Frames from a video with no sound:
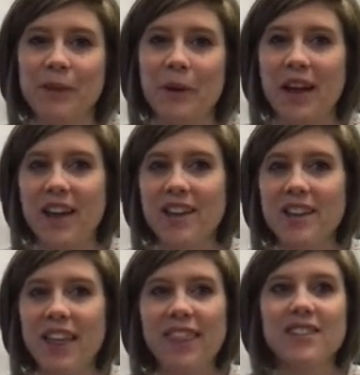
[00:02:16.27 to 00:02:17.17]
Okay,
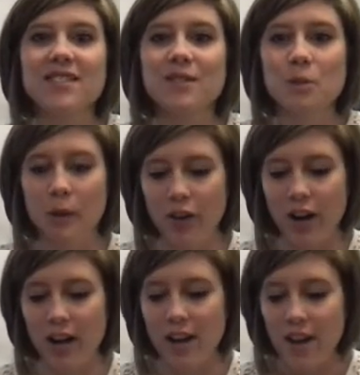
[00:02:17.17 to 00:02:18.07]
that's super
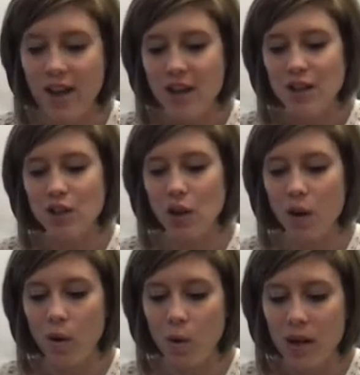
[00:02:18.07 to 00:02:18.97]
great.
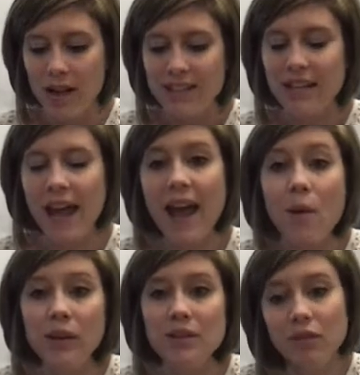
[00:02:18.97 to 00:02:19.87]
So today I
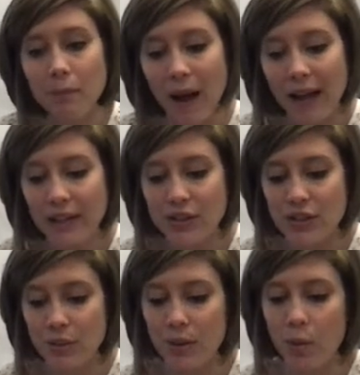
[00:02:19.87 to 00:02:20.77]
want to remind
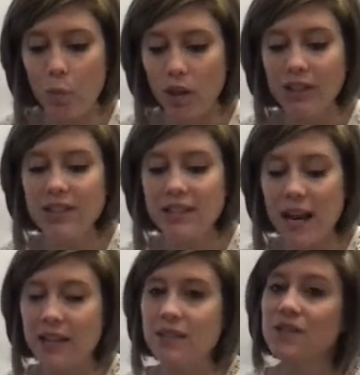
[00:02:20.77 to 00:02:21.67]
you that word detectives,